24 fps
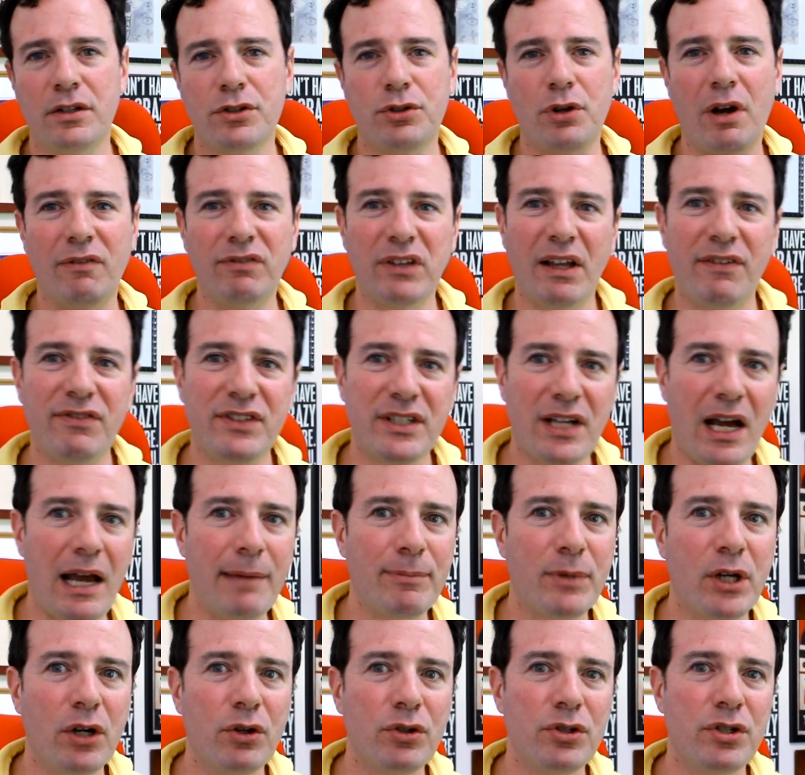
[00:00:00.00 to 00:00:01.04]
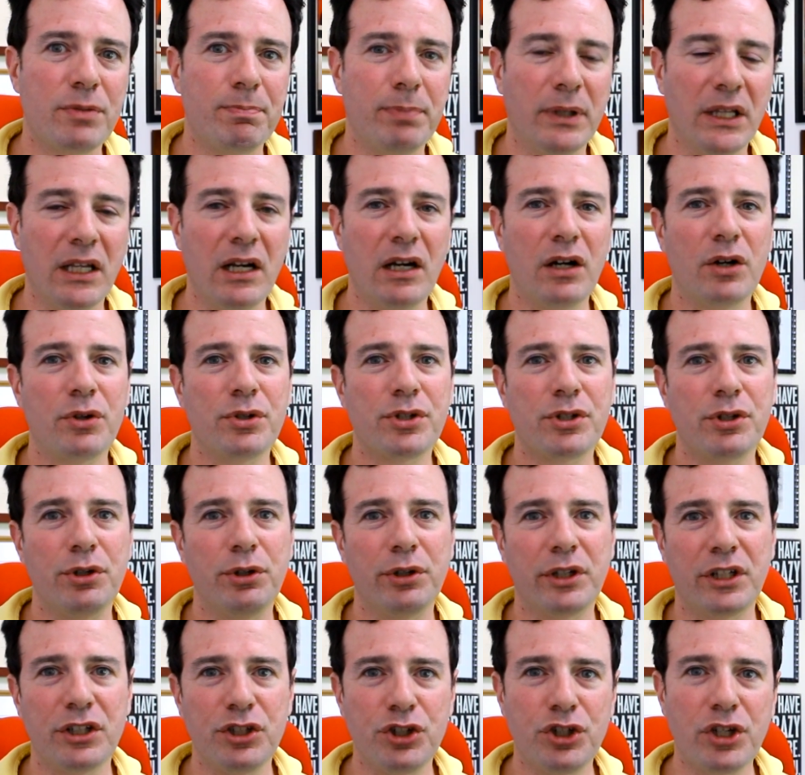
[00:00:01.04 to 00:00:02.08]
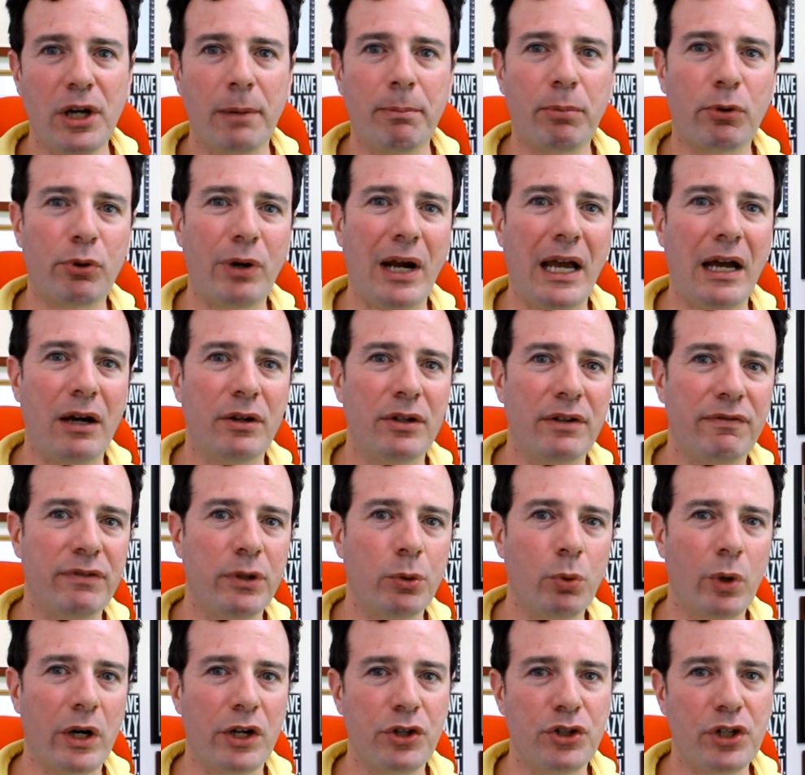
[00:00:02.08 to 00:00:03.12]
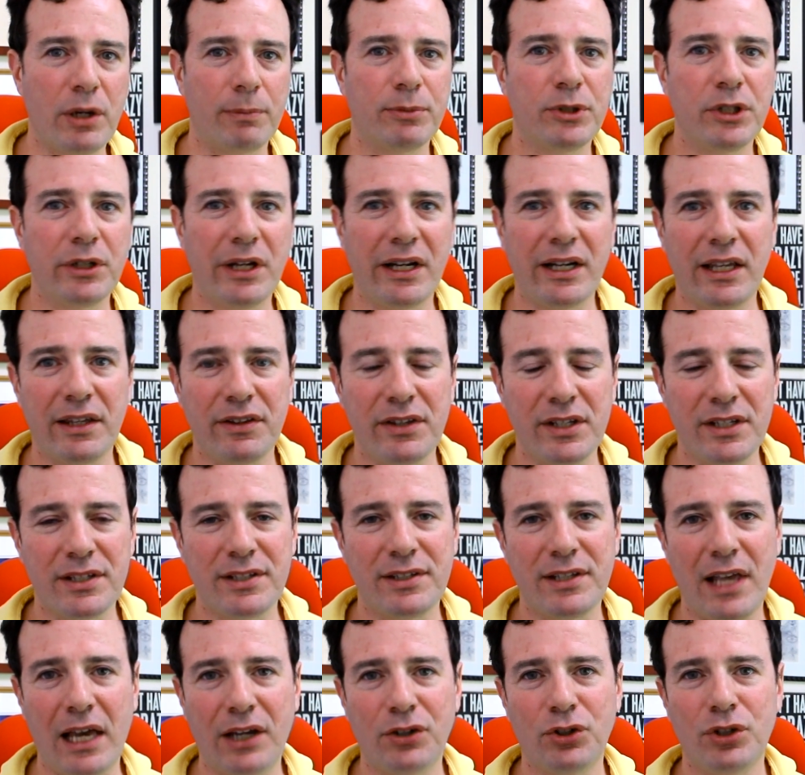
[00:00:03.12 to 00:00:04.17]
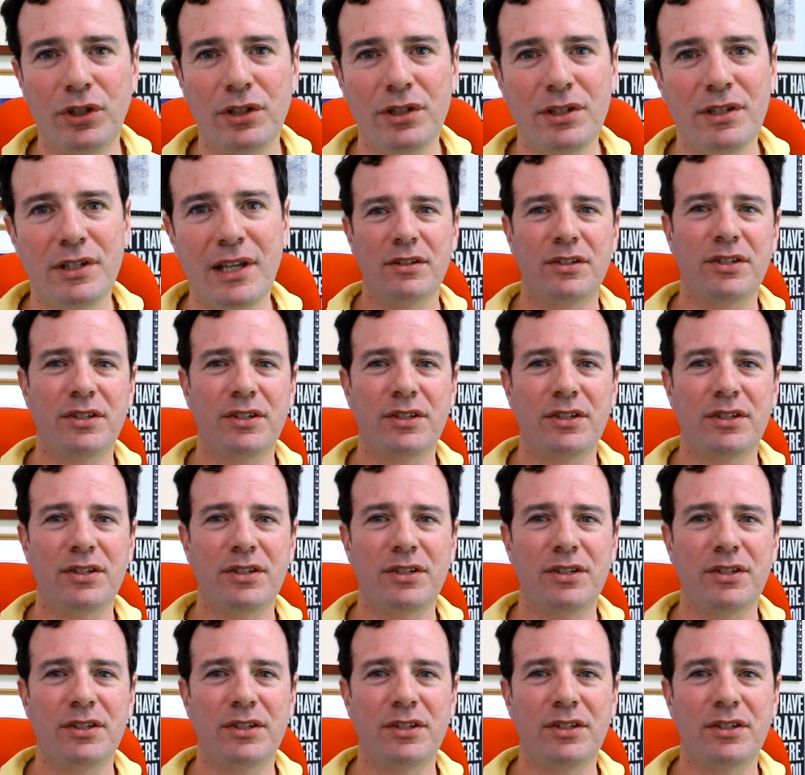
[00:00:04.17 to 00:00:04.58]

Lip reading: So I've left time codes below so you can jump around if you want to jump to any of these sections.